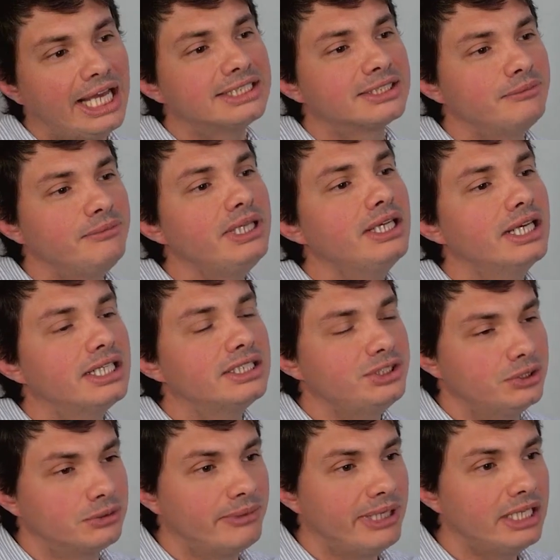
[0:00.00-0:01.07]
me as
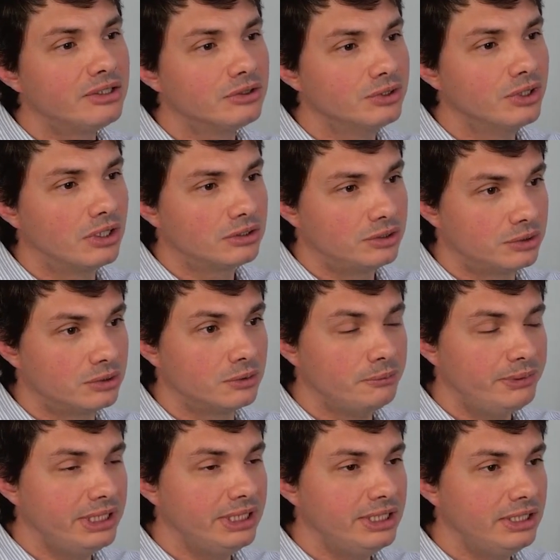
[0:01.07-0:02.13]
your medical doctor or
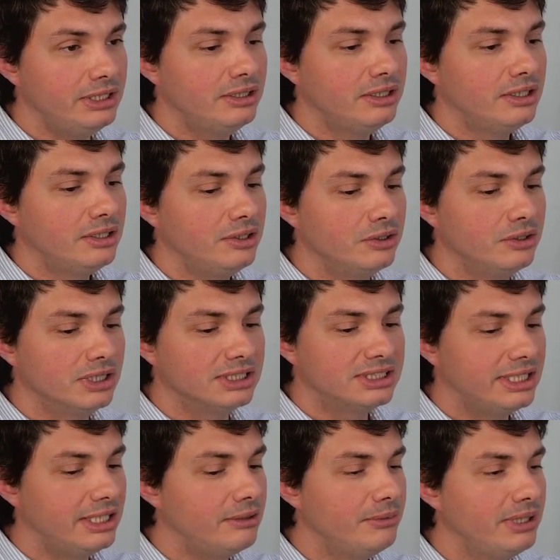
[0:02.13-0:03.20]
PT, you're going to
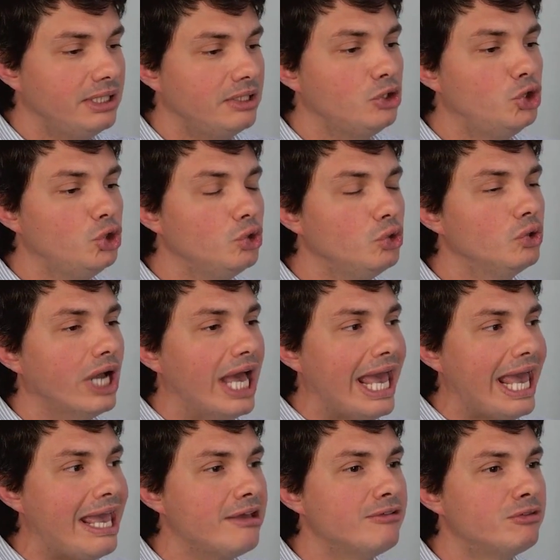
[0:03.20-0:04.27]
say to me, do
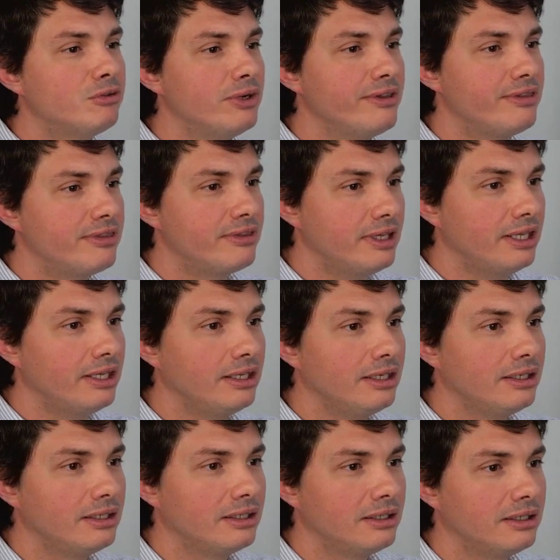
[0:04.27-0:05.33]
everything
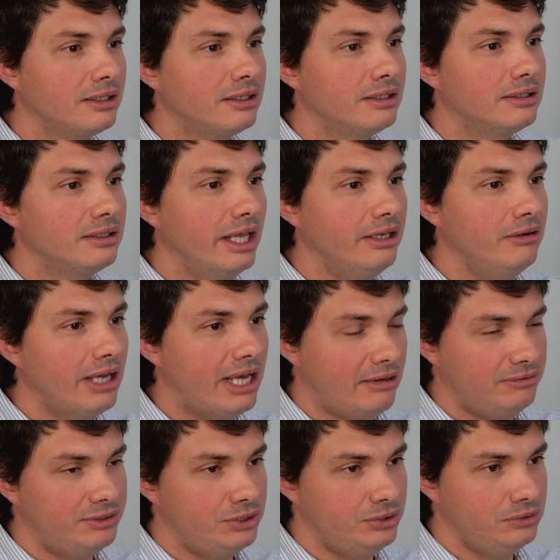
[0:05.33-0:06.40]
that you have
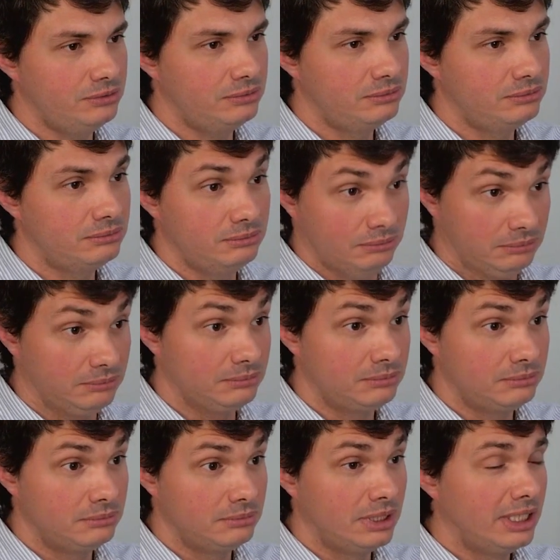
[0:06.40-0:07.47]
to.
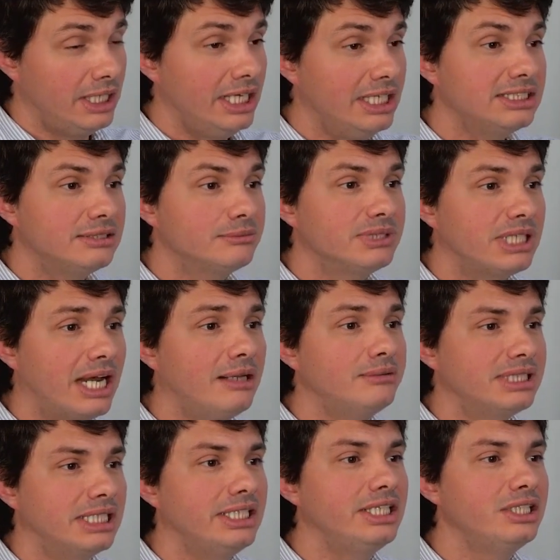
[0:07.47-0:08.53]
And sometimes
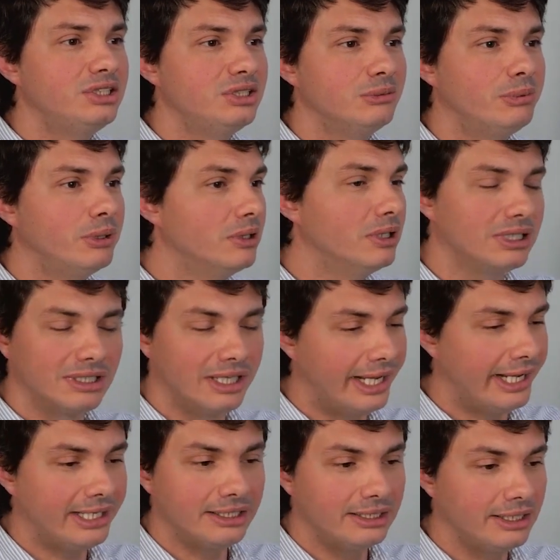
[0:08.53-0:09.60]
I need to put
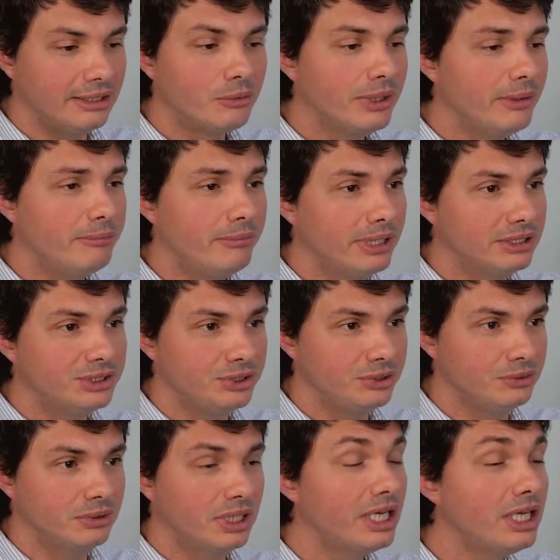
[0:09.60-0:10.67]
like an equipment
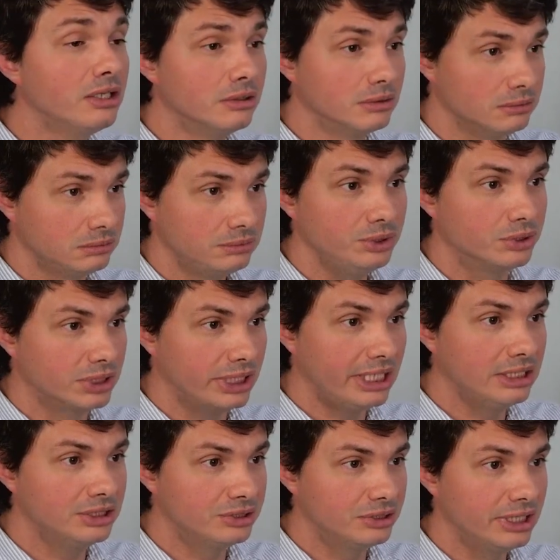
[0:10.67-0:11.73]
to heal your
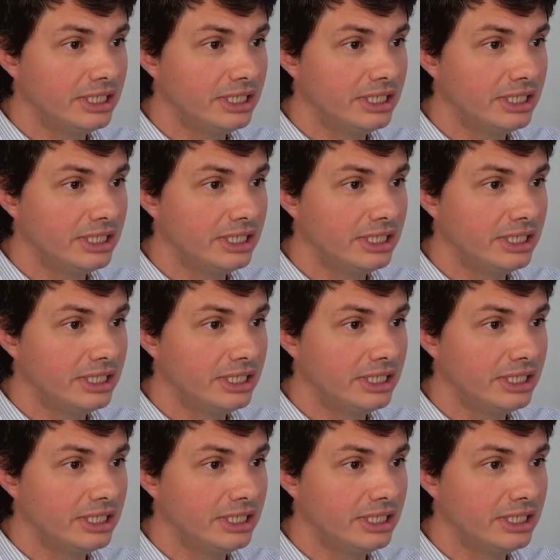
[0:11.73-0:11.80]
injury.